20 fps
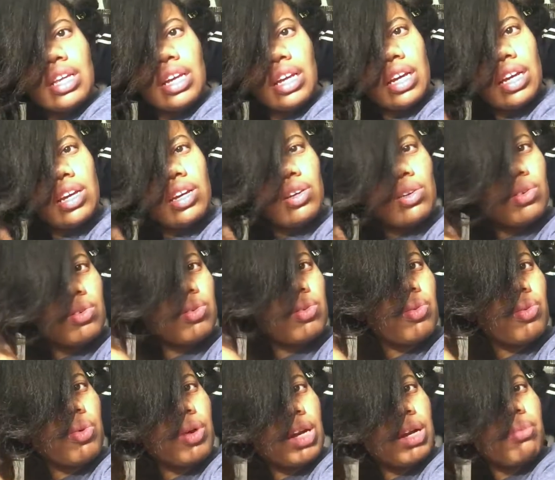like,
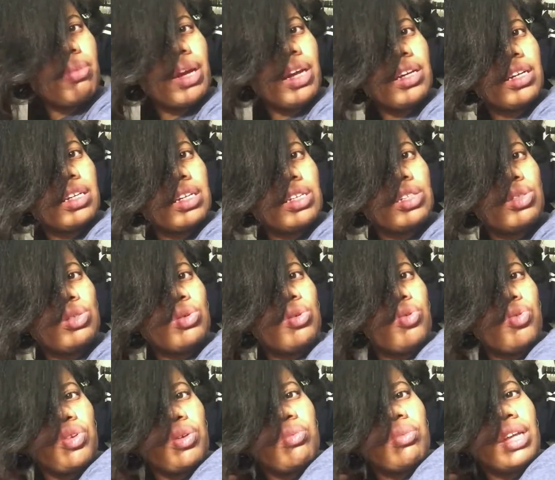what am I gonna do
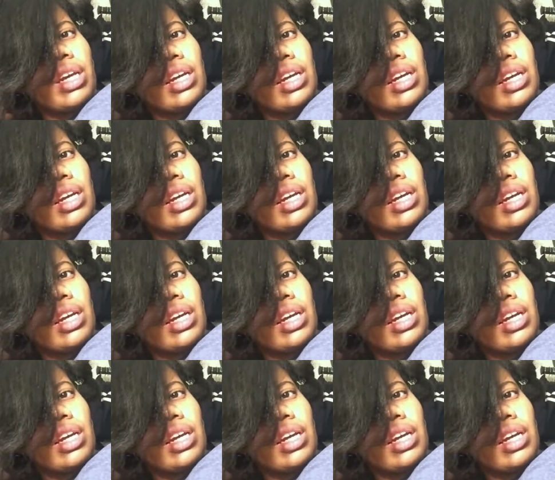from